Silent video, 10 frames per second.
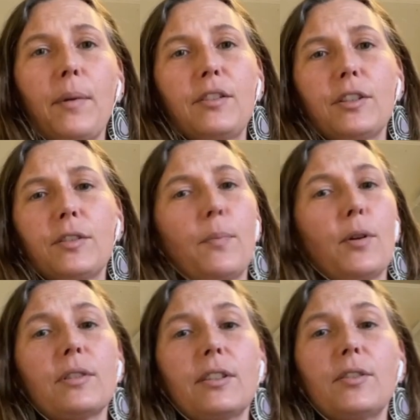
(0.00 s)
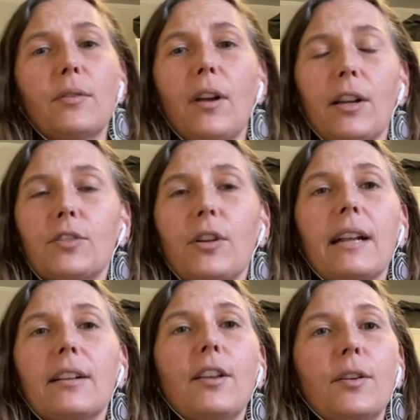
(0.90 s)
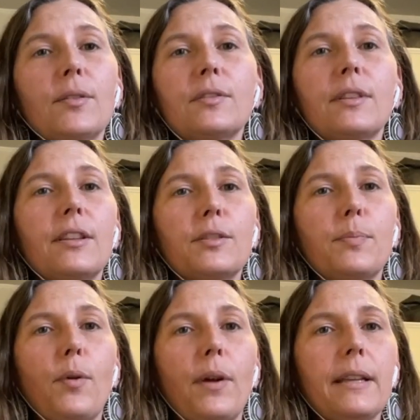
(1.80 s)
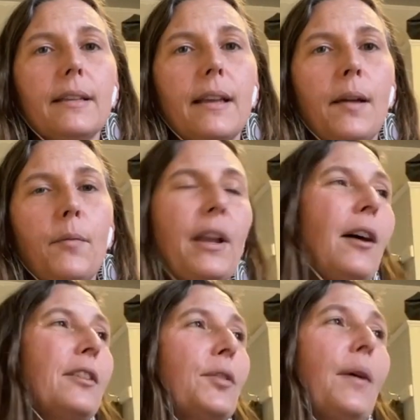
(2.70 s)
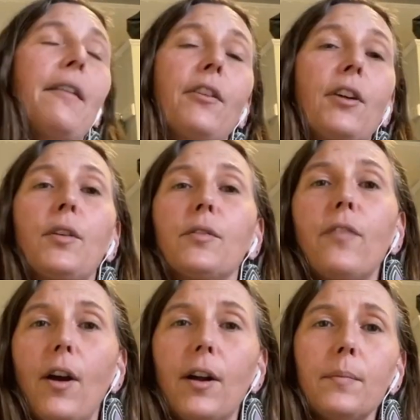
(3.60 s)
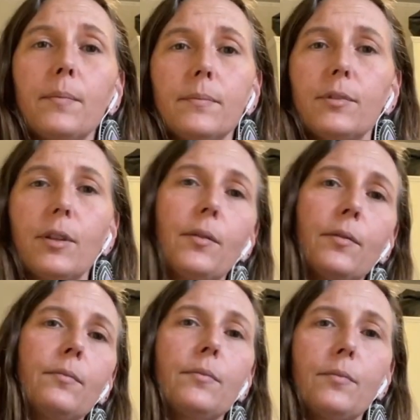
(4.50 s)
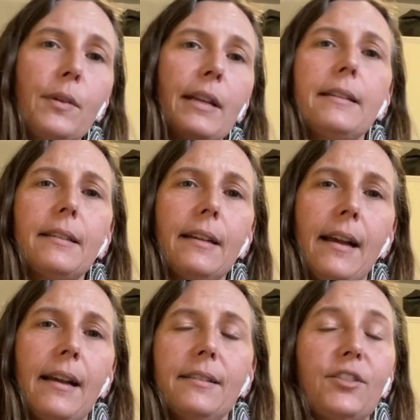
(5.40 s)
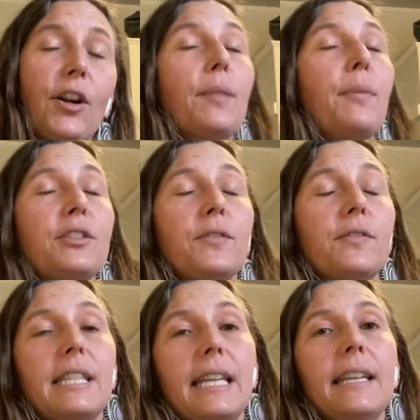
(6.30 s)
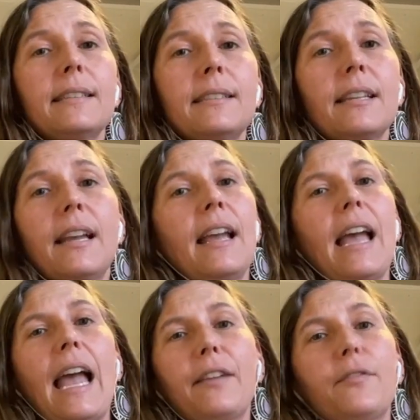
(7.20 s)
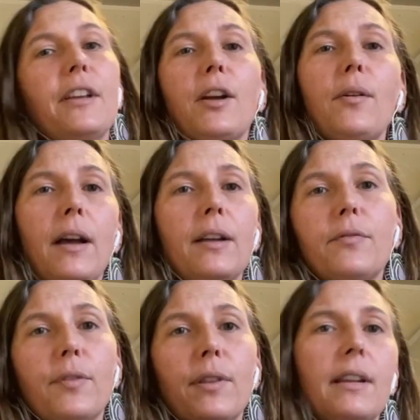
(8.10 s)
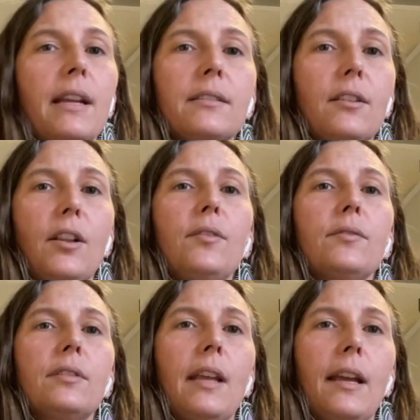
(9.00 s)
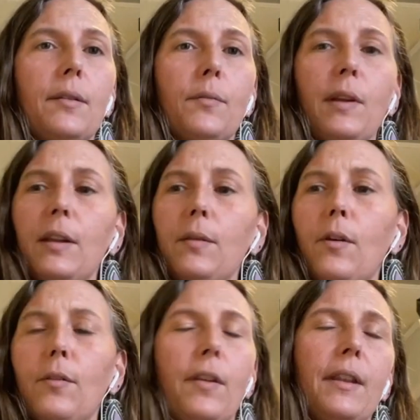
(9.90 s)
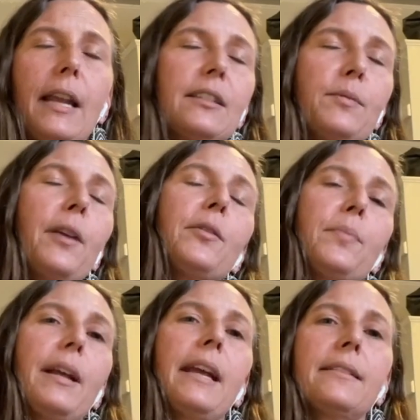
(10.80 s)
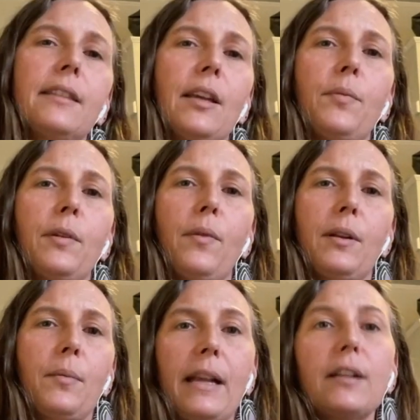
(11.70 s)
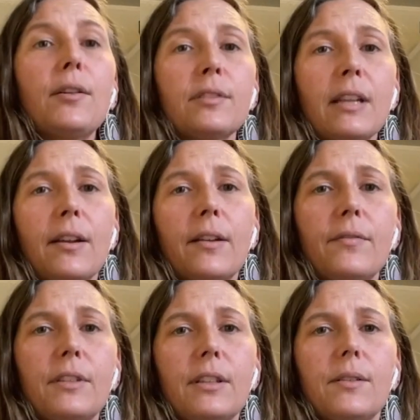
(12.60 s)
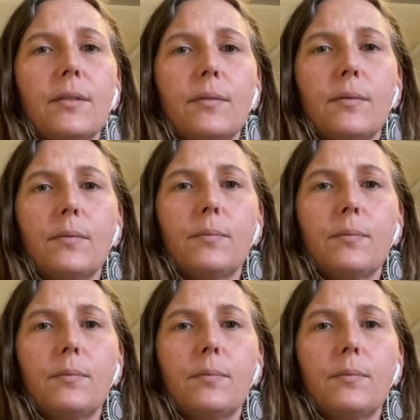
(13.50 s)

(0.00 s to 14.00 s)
we just mostly do contract clones at this point. We also have our own farm. So we start a bunch of seeds and pheno hunt for the next clones or the next mother plants that we want to make clones out of to